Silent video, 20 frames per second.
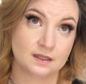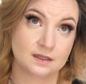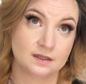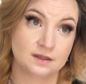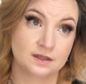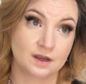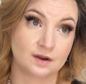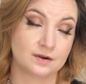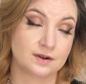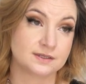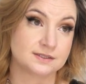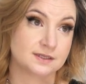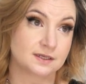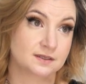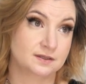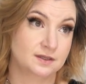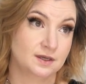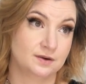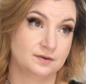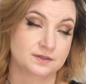there is
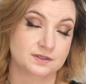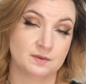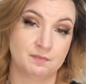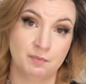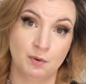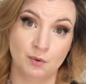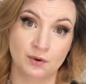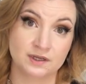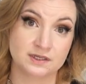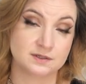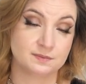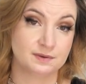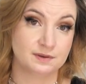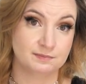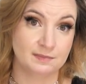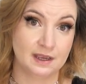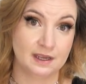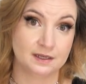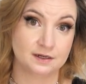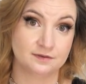a there is a point to be
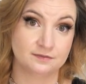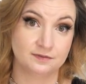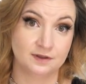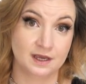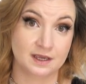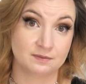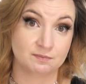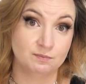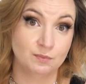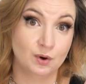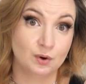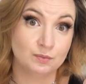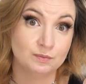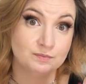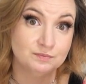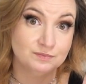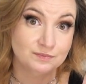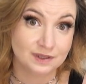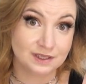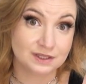made of like, well,
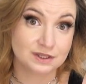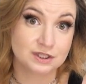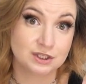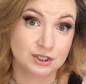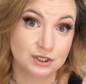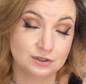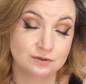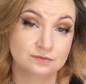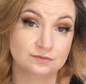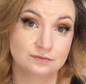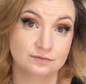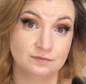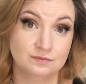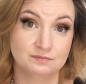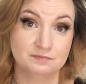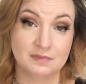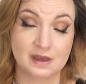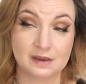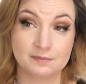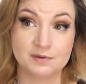you
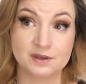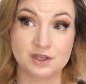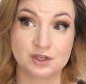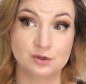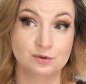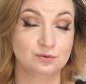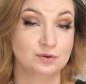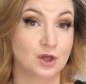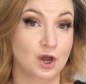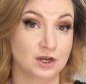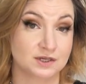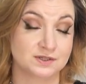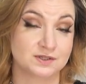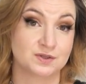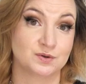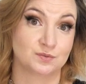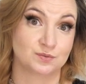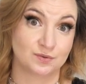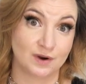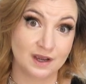maybe you lost
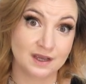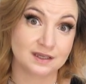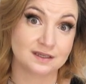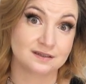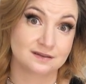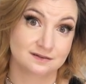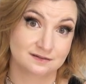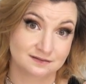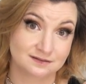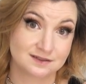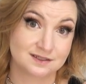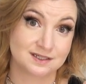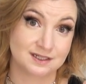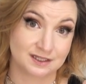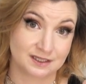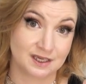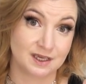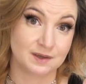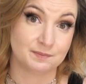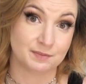the right
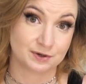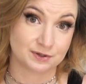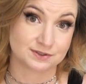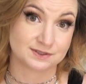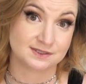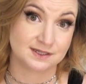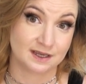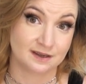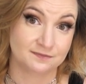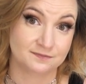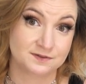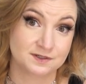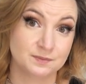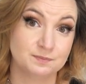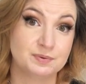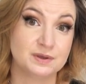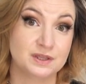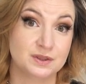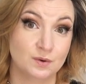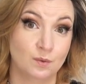to keep her safe, to
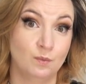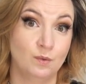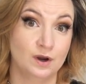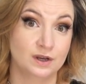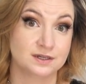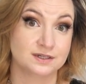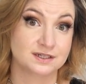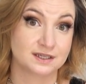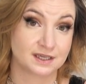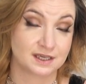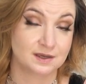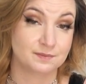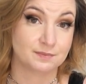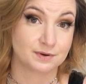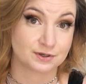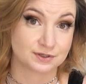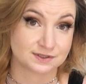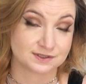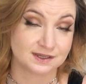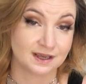be the one to keep
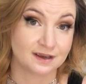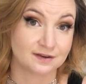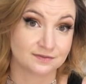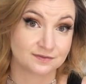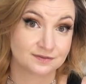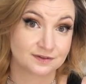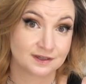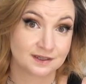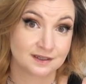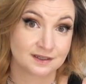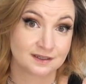her safe.